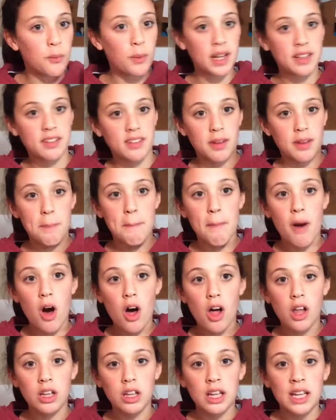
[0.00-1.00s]
went to the
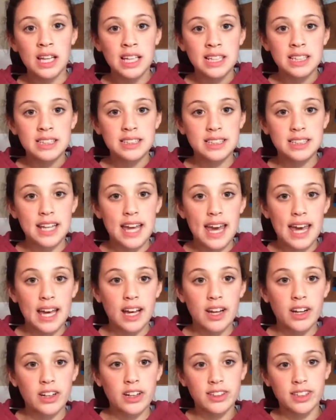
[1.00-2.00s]
mall
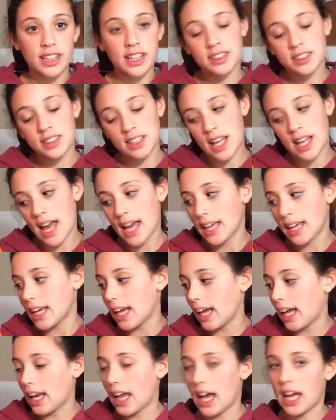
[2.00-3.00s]
today, earlier today,
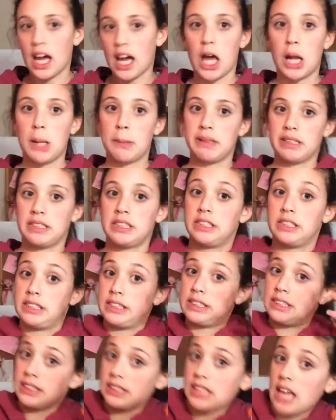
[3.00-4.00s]
and I got a bunch of
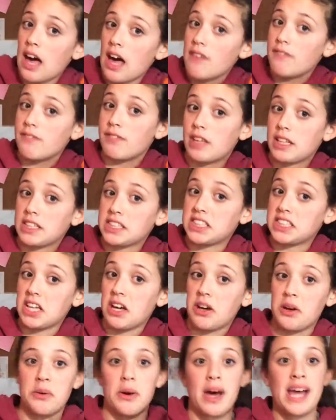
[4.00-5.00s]
stuff.
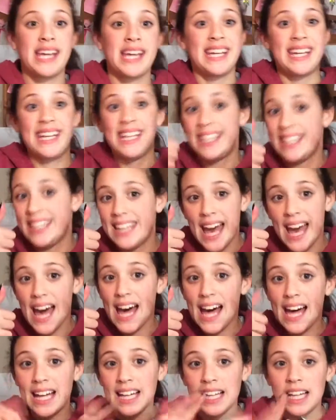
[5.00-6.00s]
So
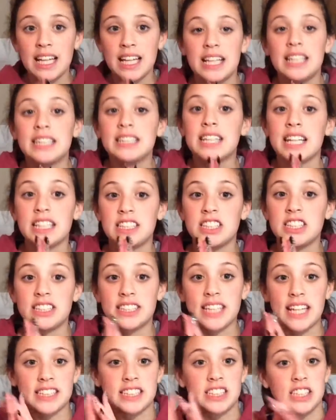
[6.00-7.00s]
yeah, let's
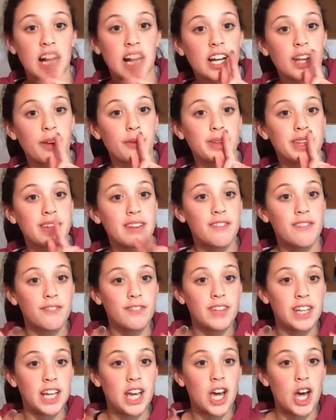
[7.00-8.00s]
just get started with this
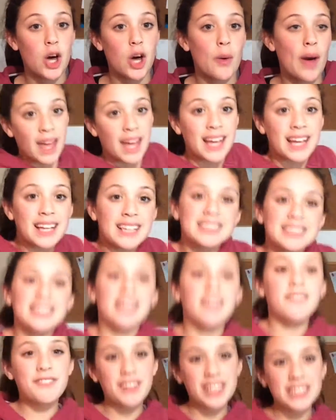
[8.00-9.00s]
video. So
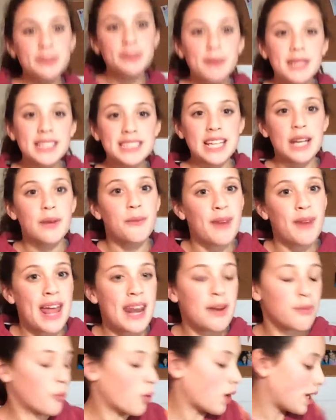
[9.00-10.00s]
the first place I
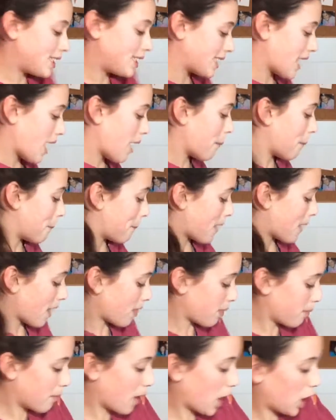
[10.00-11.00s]
went was um, Bath &